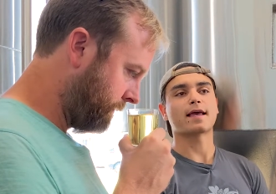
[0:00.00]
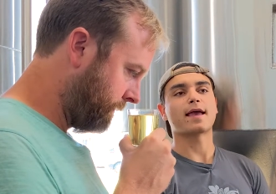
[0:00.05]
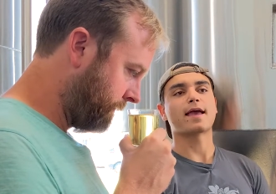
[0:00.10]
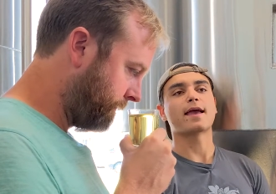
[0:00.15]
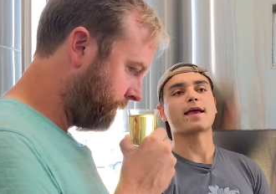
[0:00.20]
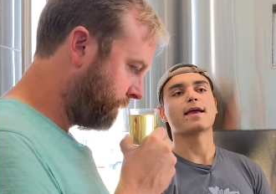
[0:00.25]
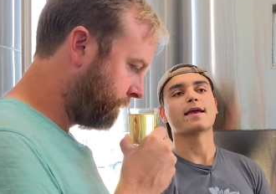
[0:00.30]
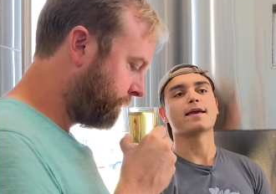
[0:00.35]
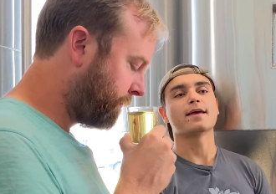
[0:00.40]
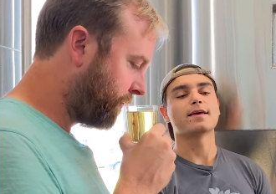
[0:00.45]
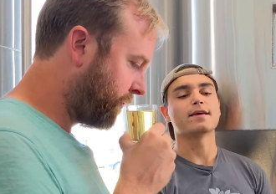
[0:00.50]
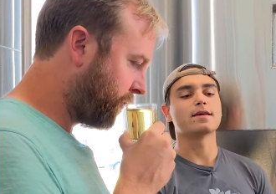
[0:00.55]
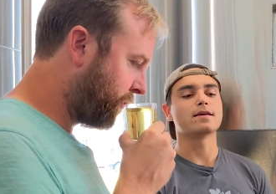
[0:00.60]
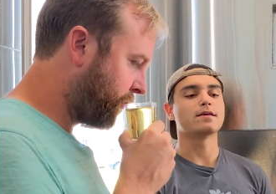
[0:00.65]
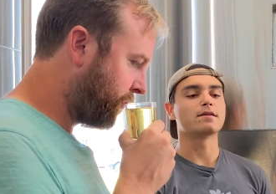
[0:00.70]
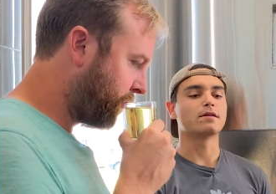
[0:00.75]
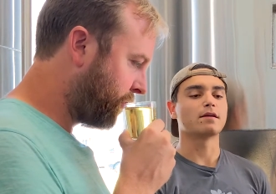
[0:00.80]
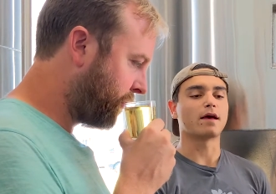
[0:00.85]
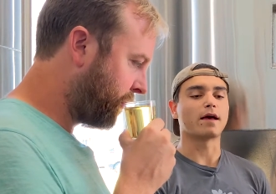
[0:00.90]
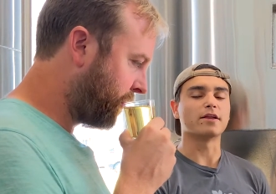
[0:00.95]

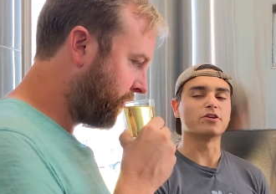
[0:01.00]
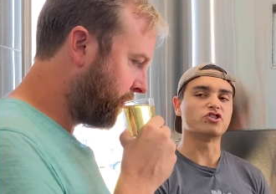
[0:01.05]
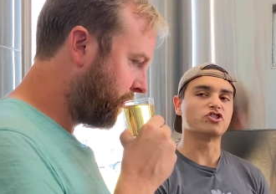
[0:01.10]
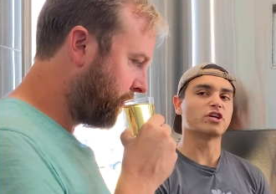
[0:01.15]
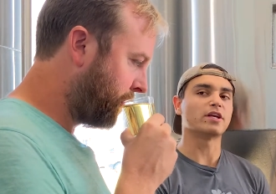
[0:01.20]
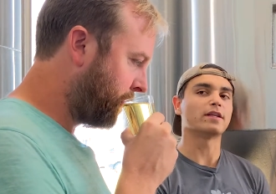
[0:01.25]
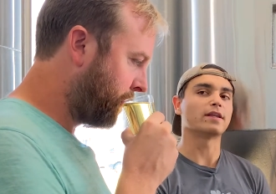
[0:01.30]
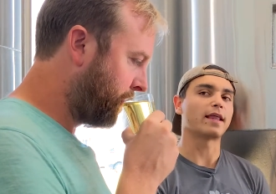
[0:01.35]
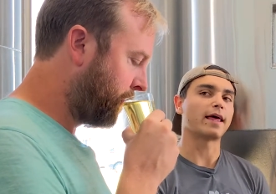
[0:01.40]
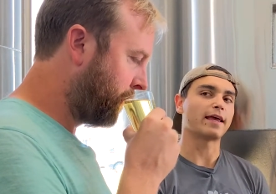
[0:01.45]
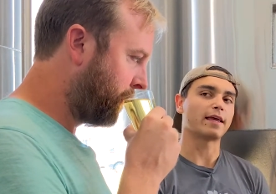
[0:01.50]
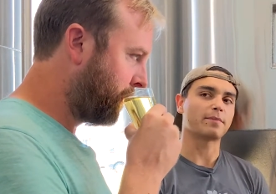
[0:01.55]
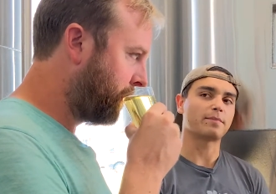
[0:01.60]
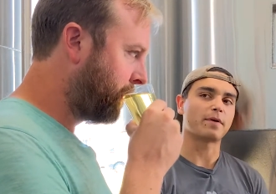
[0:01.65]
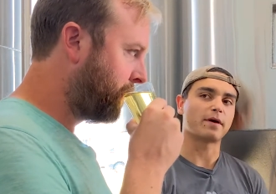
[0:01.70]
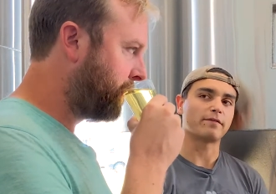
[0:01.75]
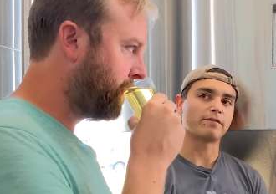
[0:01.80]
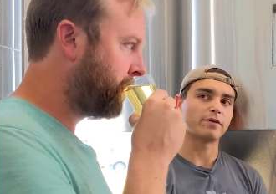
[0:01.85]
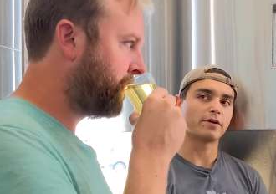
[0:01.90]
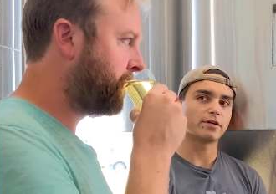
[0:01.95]
Speaker 1: a, a gin-like
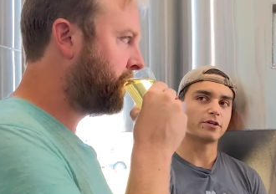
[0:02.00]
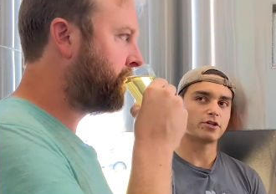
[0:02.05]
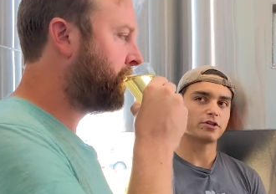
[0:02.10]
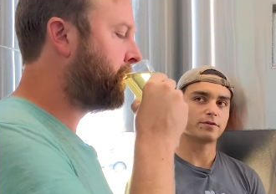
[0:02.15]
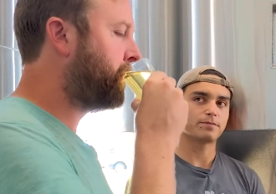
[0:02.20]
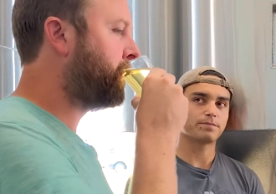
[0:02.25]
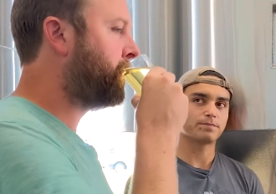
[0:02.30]
beverage.